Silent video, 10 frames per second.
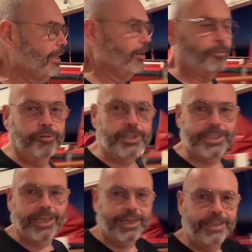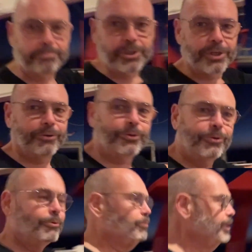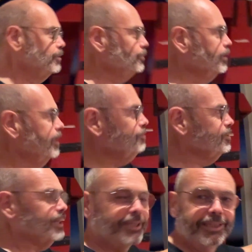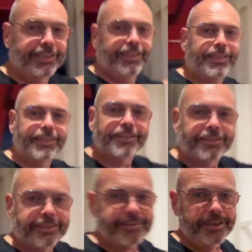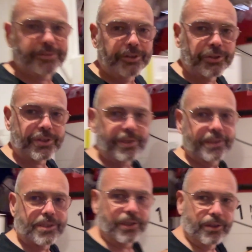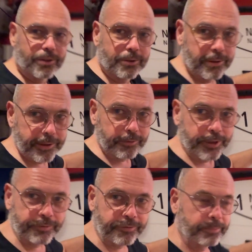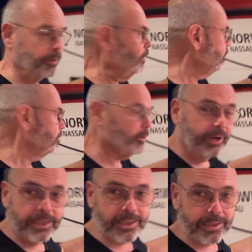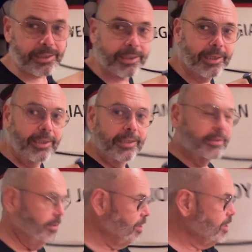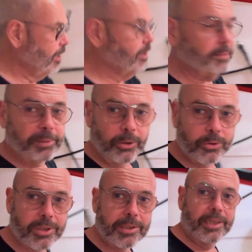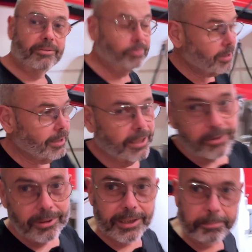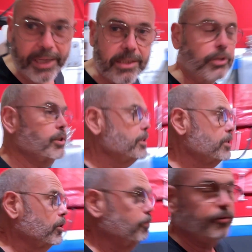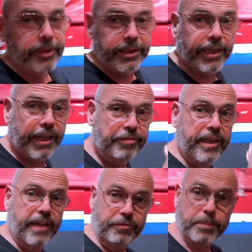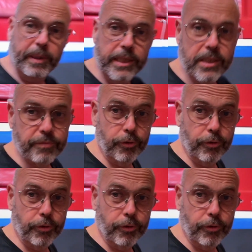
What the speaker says: And of course here, let me show you, we do have the tenders. So if a problem arises, these are the boats that will take all the passengers. Hopefully they have enough space